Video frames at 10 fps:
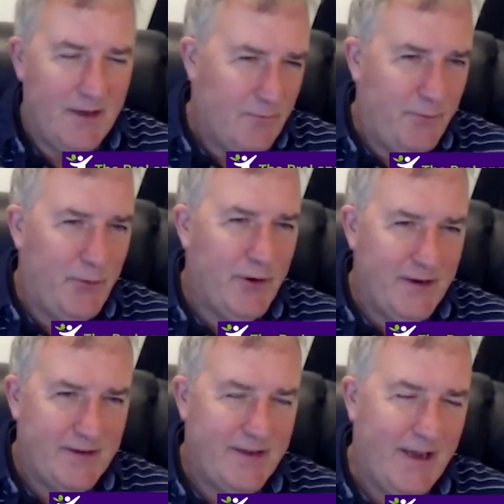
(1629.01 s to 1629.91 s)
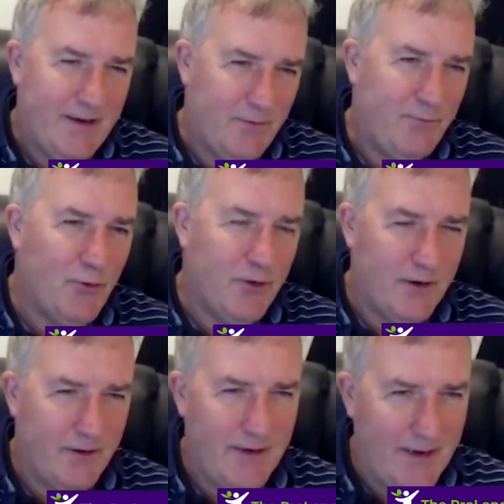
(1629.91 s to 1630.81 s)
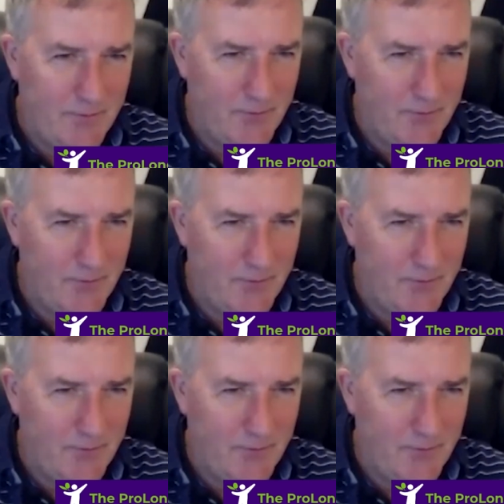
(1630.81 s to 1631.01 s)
we put in a stent, we pull the clot out,